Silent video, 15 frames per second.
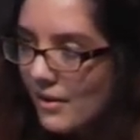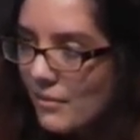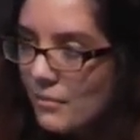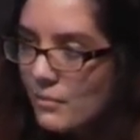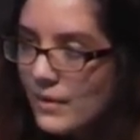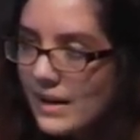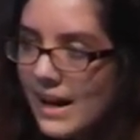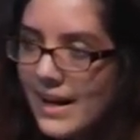
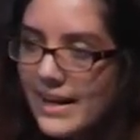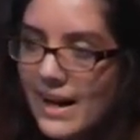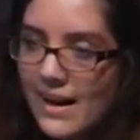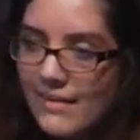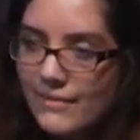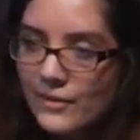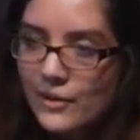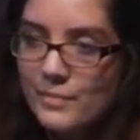Would I
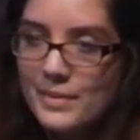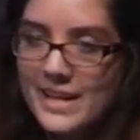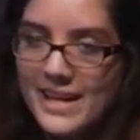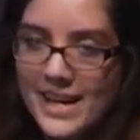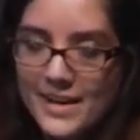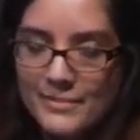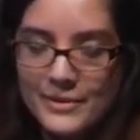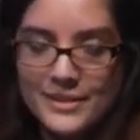ever
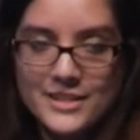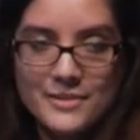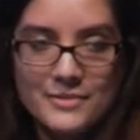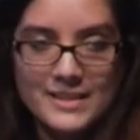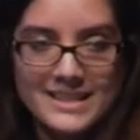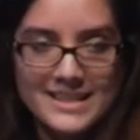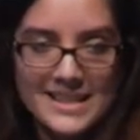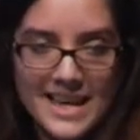be able to
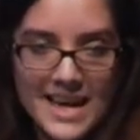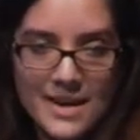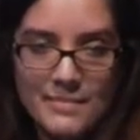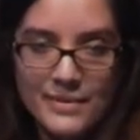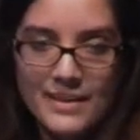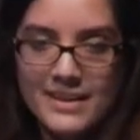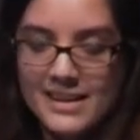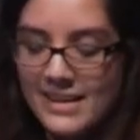
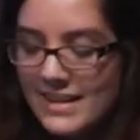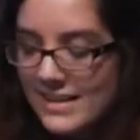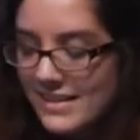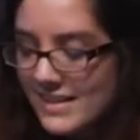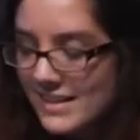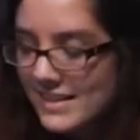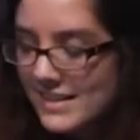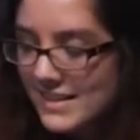escape
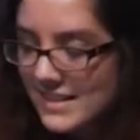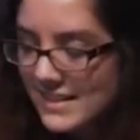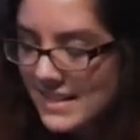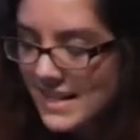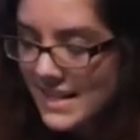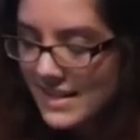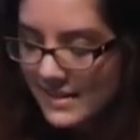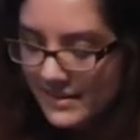this
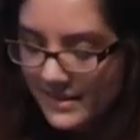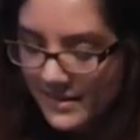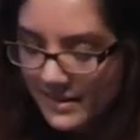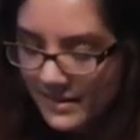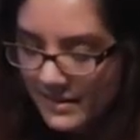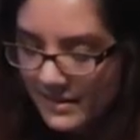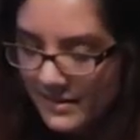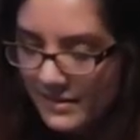disease,
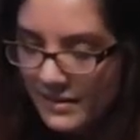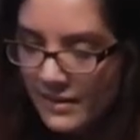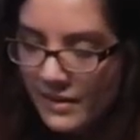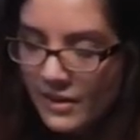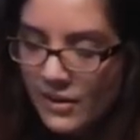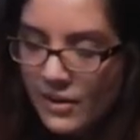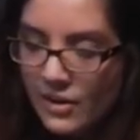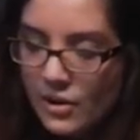
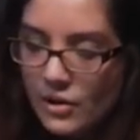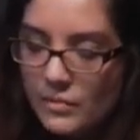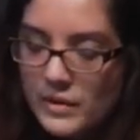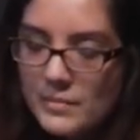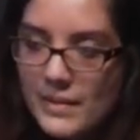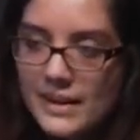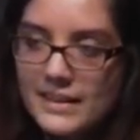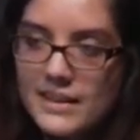or would
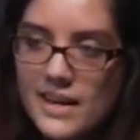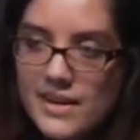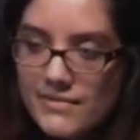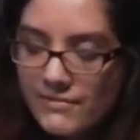my life